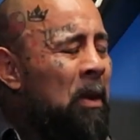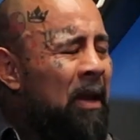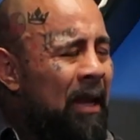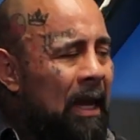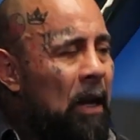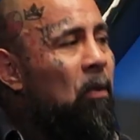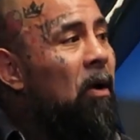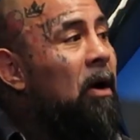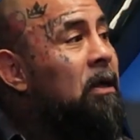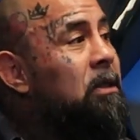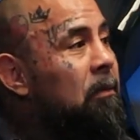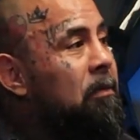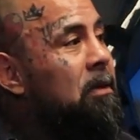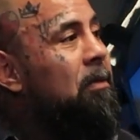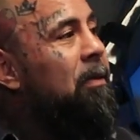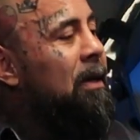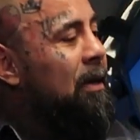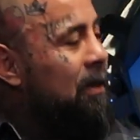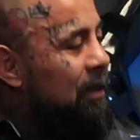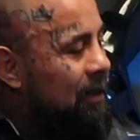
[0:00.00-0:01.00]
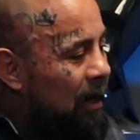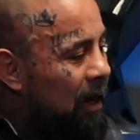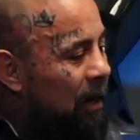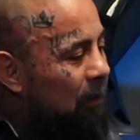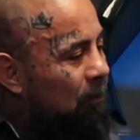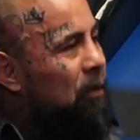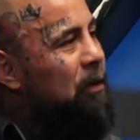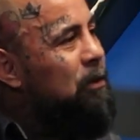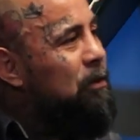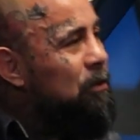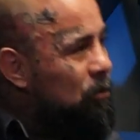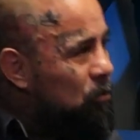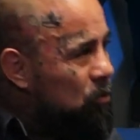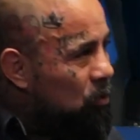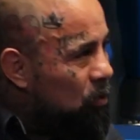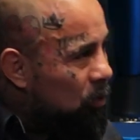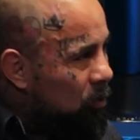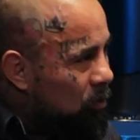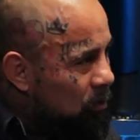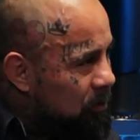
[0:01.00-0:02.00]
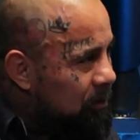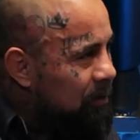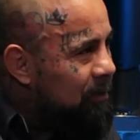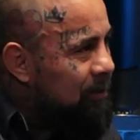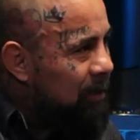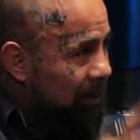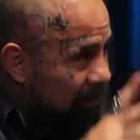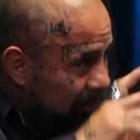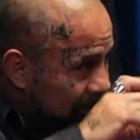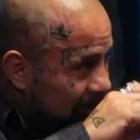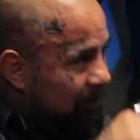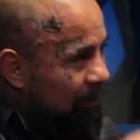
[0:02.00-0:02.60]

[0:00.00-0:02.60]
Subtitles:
He walks up to me and he like kind of puts his 2 girls, and he's like,